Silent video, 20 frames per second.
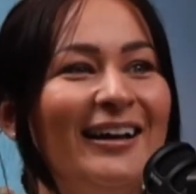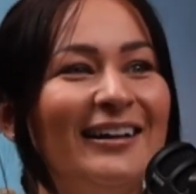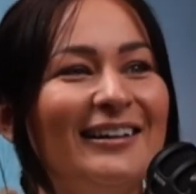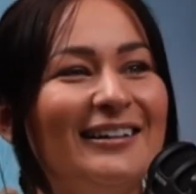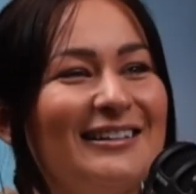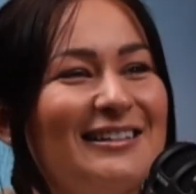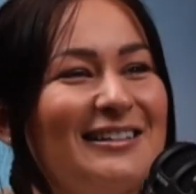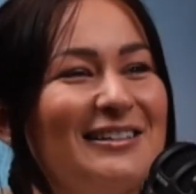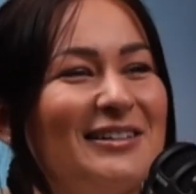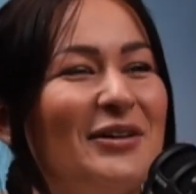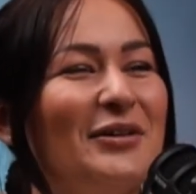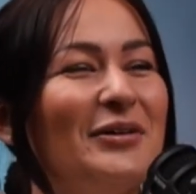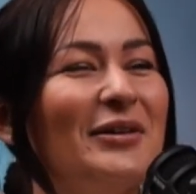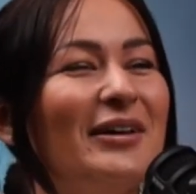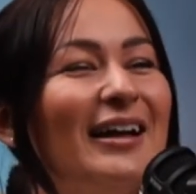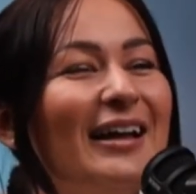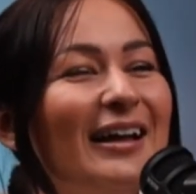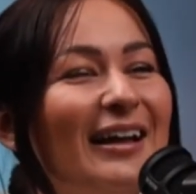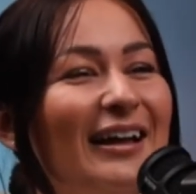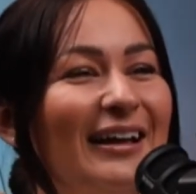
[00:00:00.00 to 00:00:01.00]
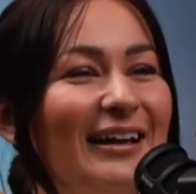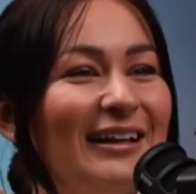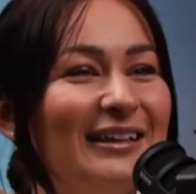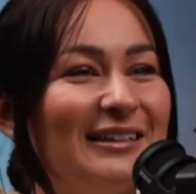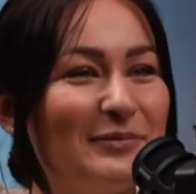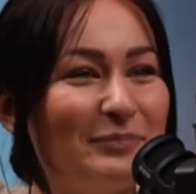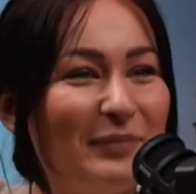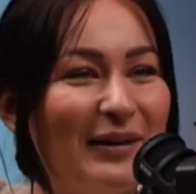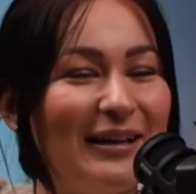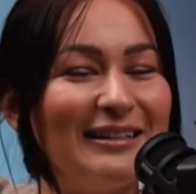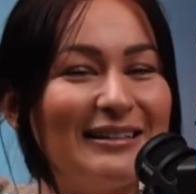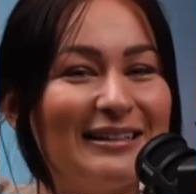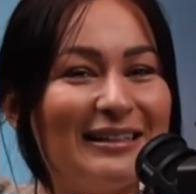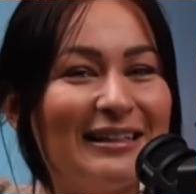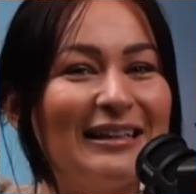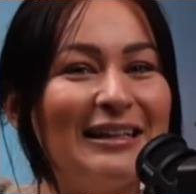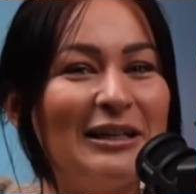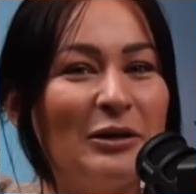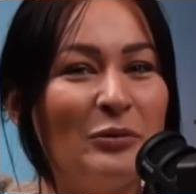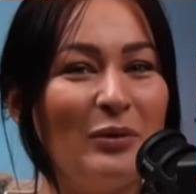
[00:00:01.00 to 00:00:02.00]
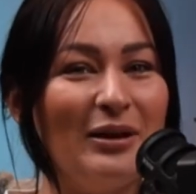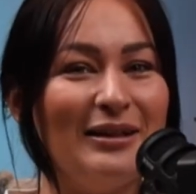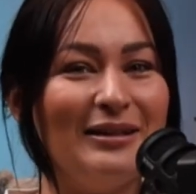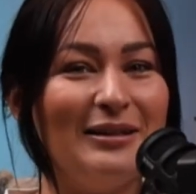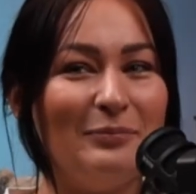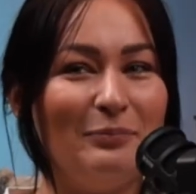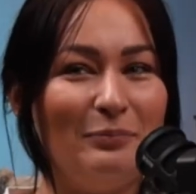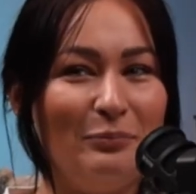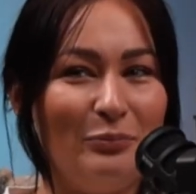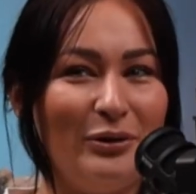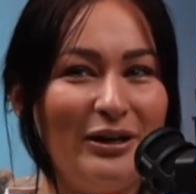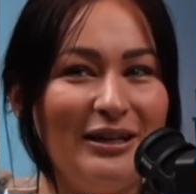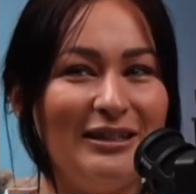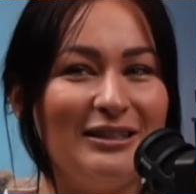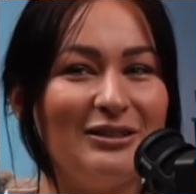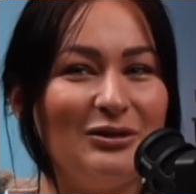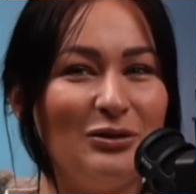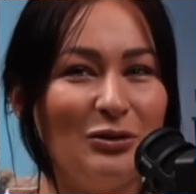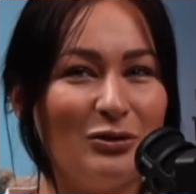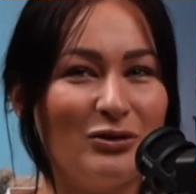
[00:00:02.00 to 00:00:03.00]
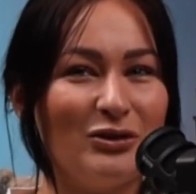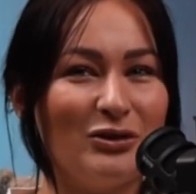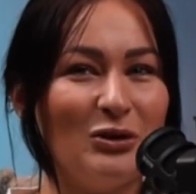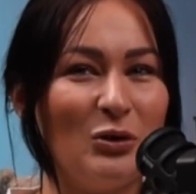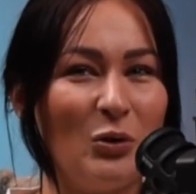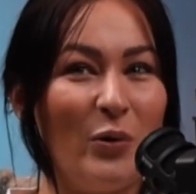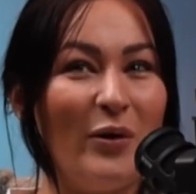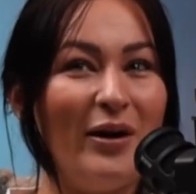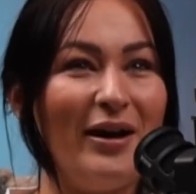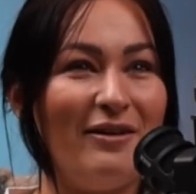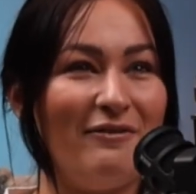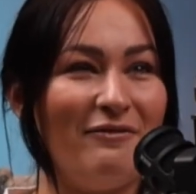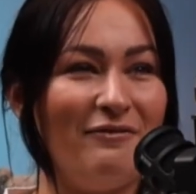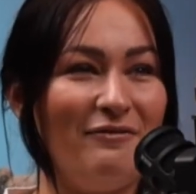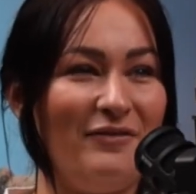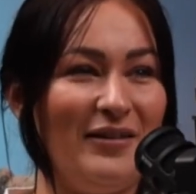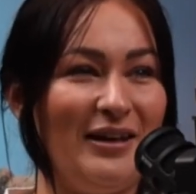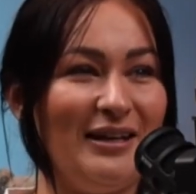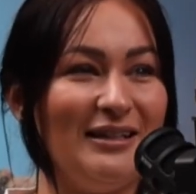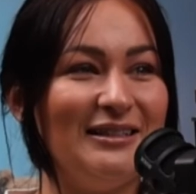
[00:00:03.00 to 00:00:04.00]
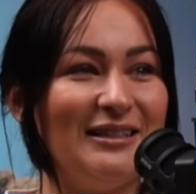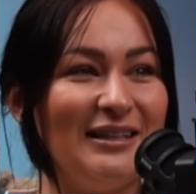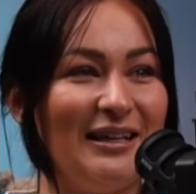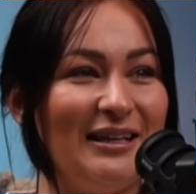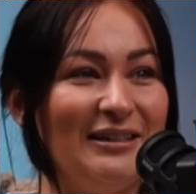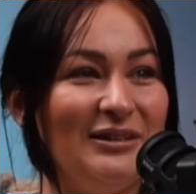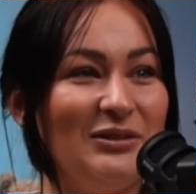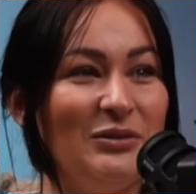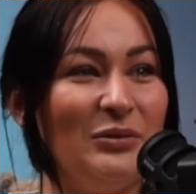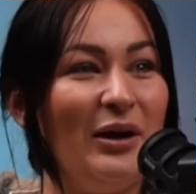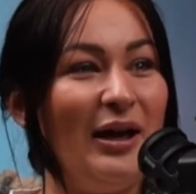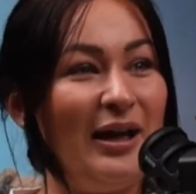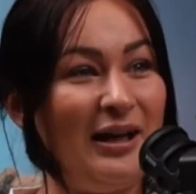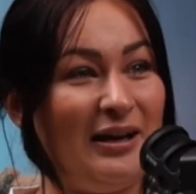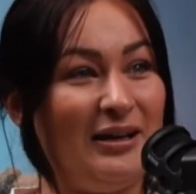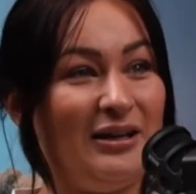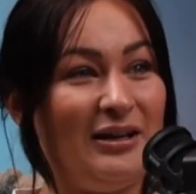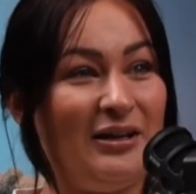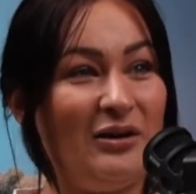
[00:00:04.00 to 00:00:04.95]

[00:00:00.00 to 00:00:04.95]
So it's basically when the breed doesn't quite fit into any